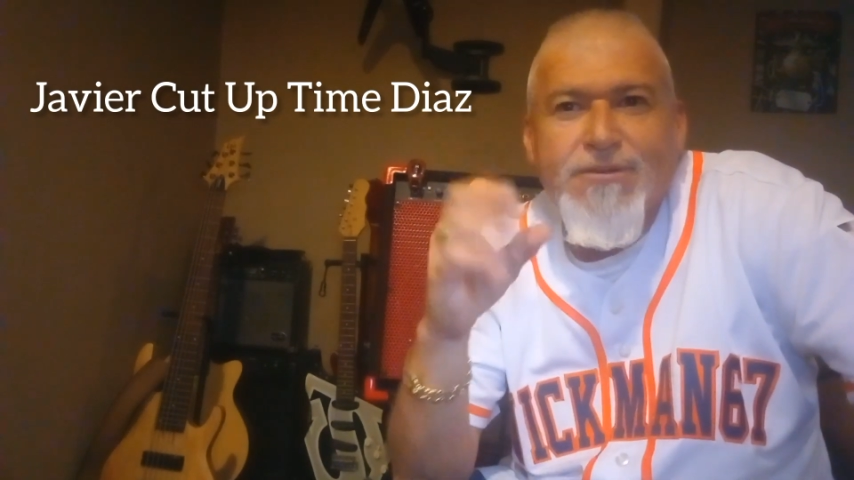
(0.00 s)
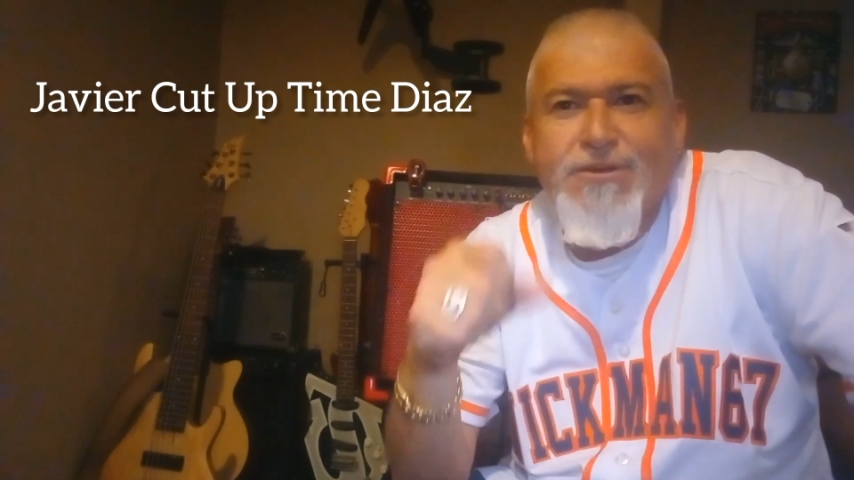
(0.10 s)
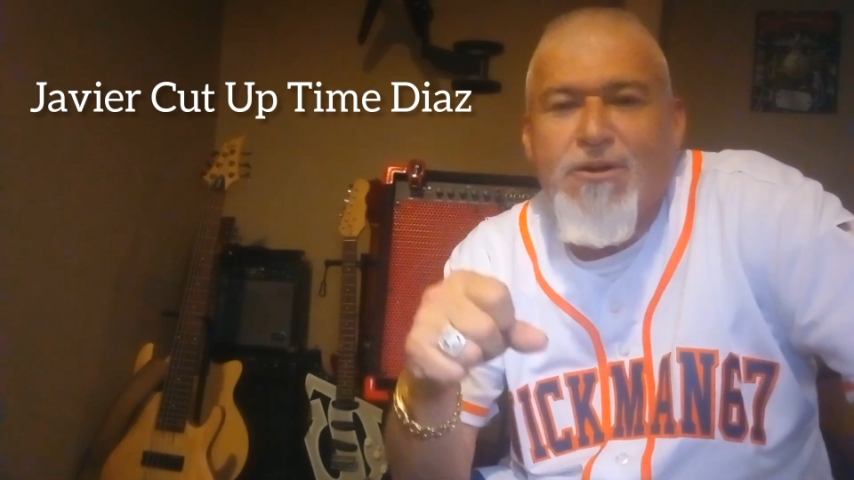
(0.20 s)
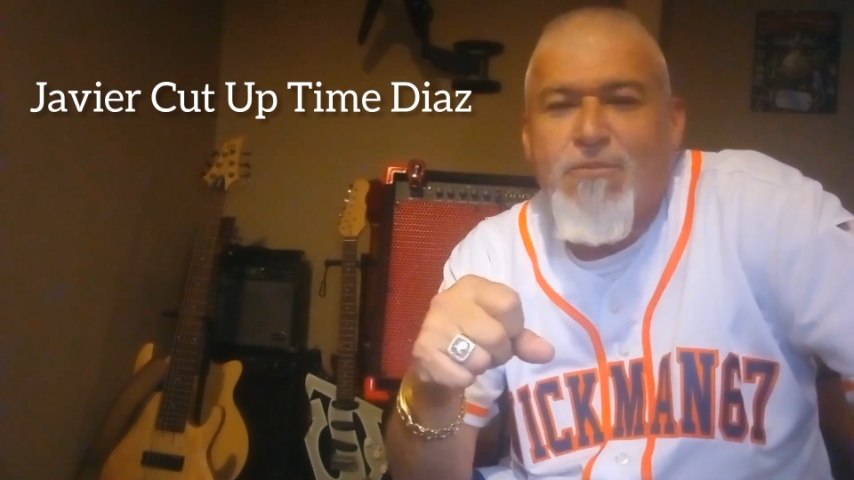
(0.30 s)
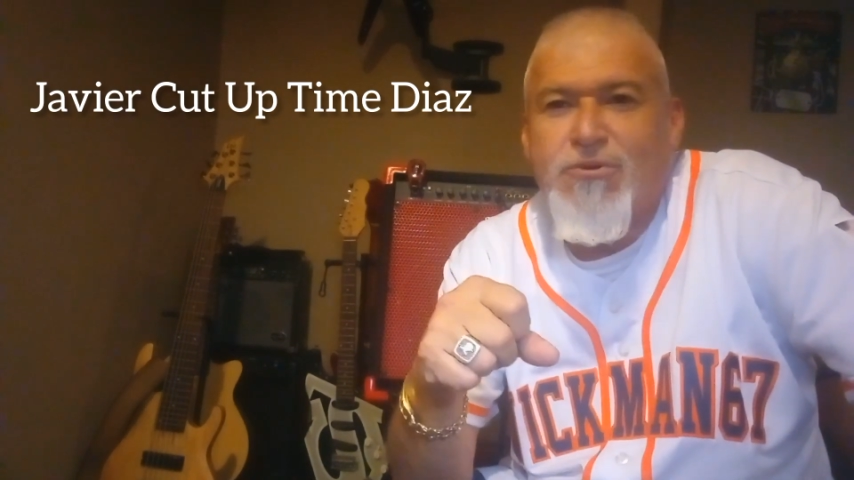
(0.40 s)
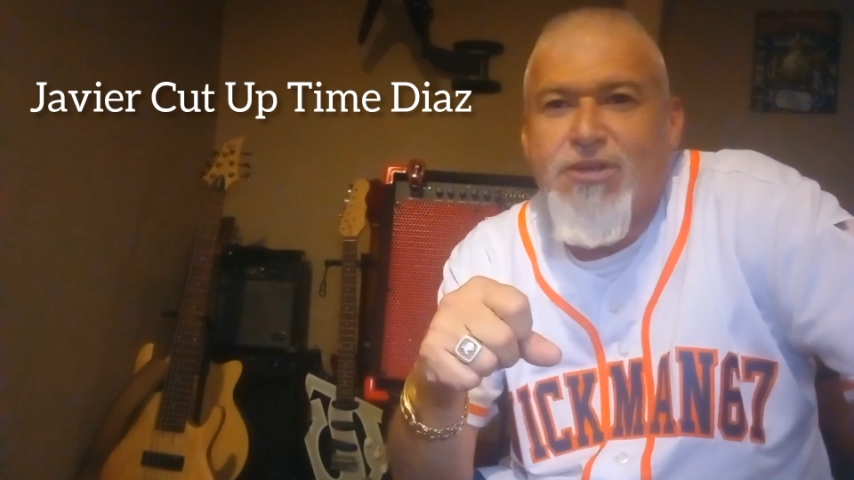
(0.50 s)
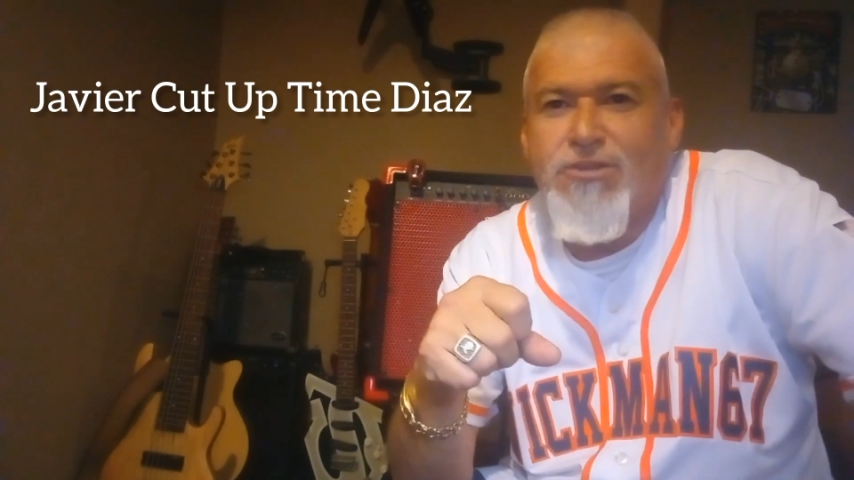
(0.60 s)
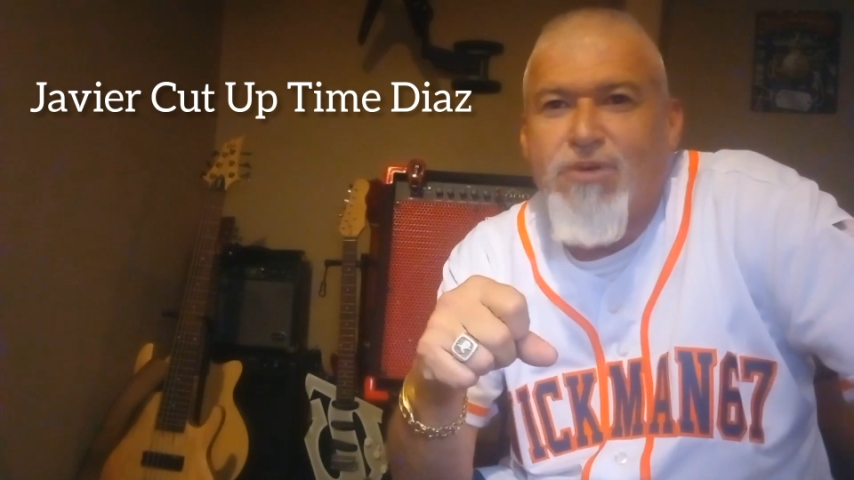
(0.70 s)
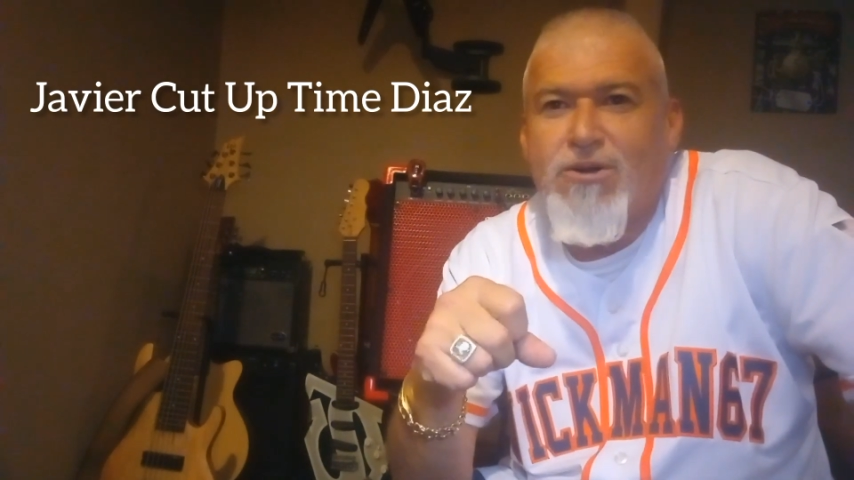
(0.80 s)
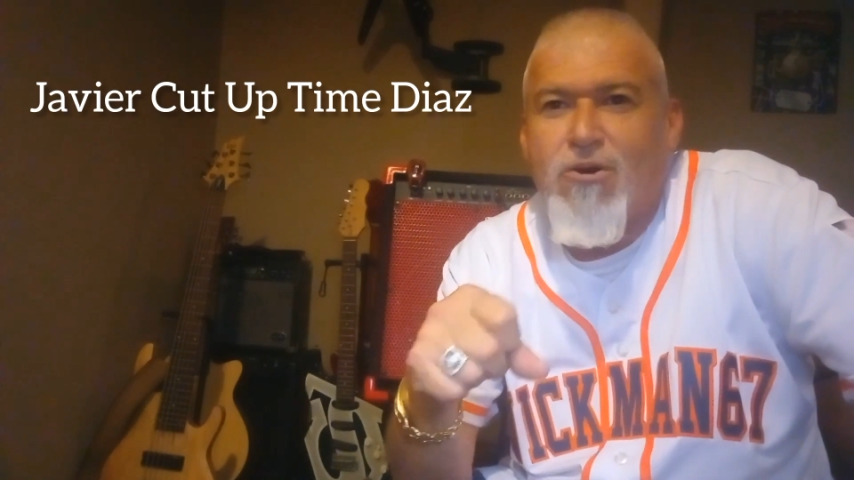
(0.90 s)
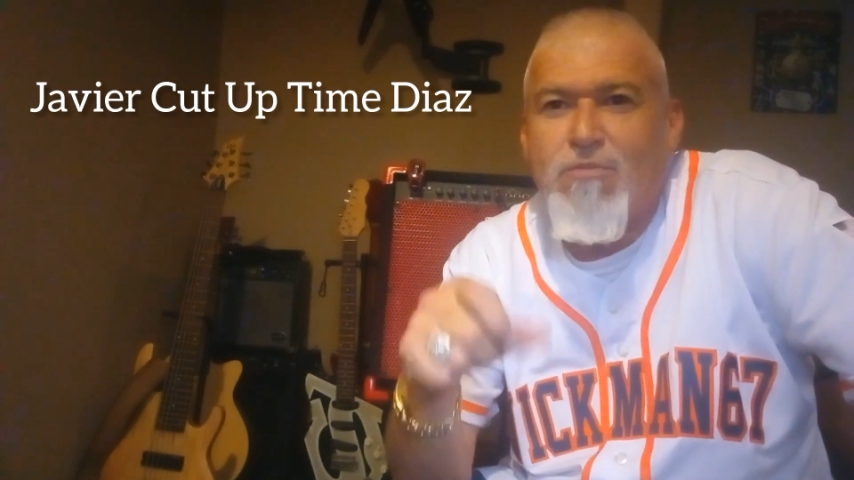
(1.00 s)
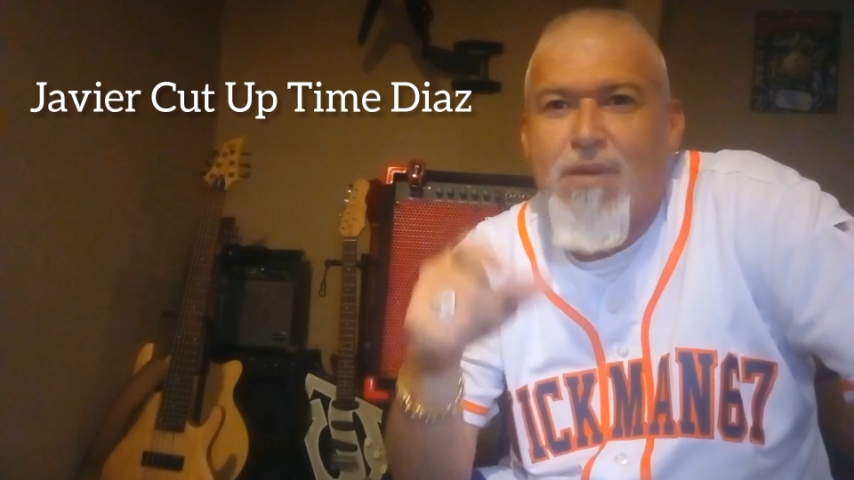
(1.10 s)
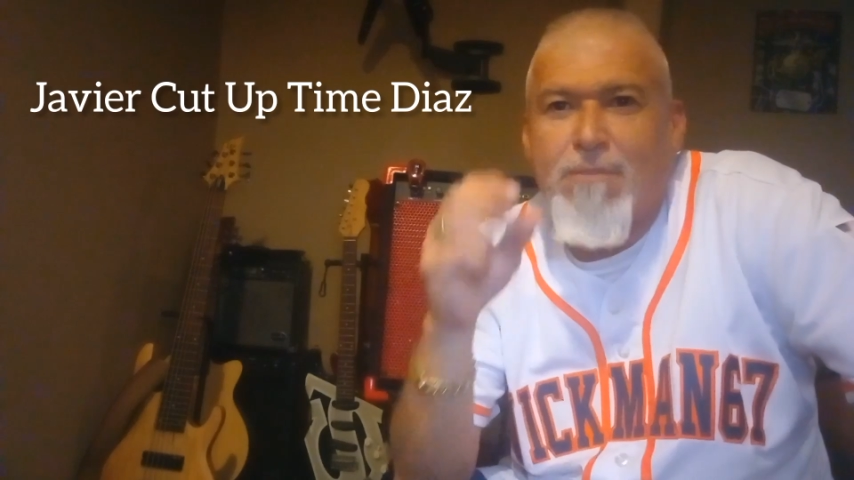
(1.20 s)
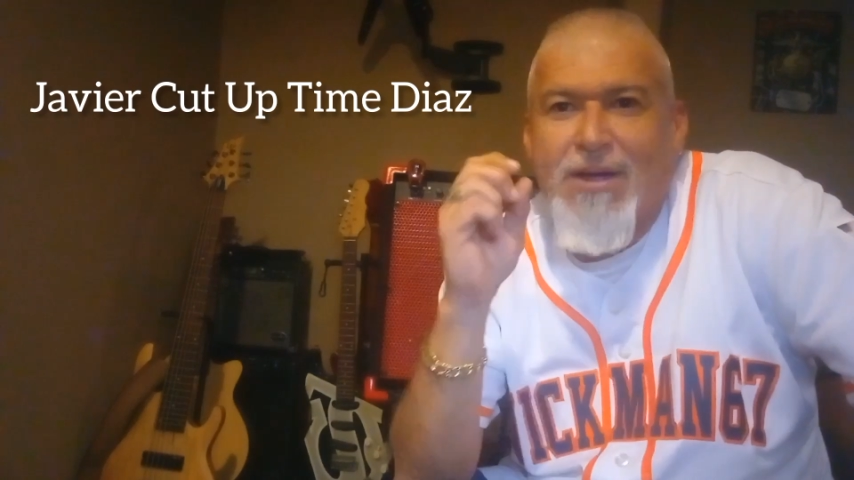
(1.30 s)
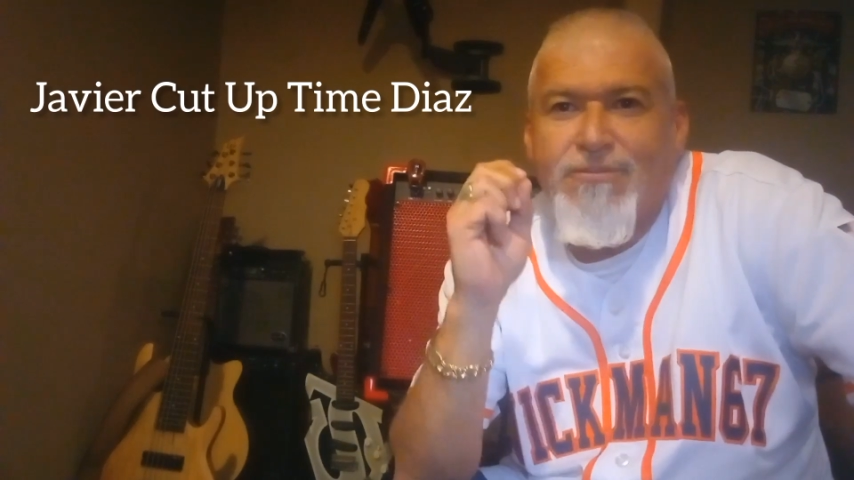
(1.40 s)
0% alcohol,
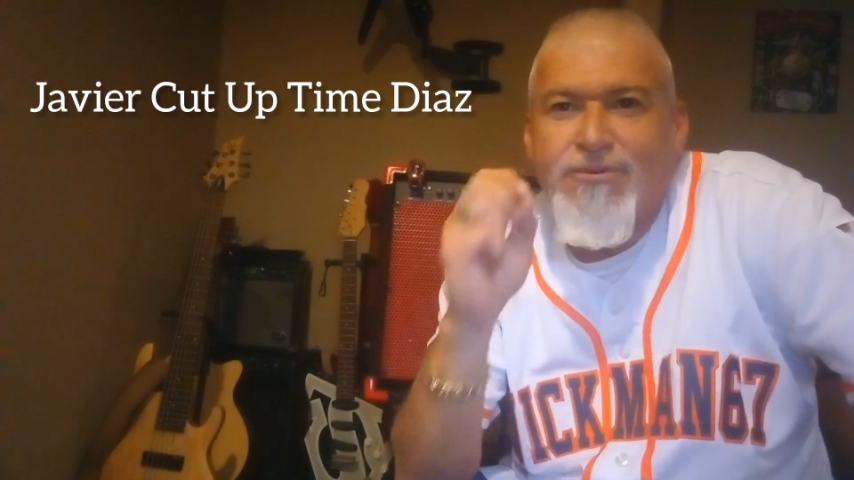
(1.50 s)
papa.